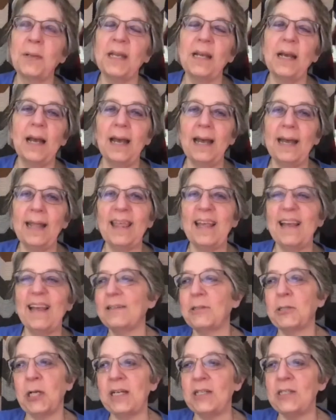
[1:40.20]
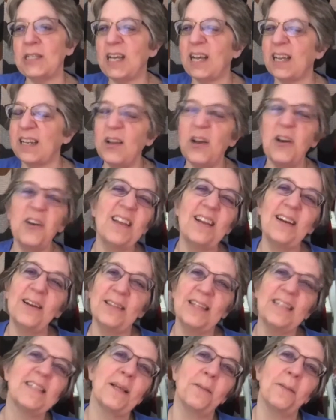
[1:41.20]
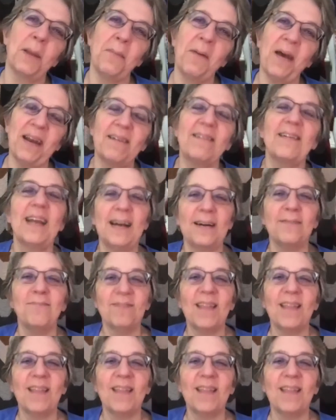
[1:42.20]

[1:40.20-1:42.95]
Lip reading: I think I'll change that. No, this will be better. Yeah.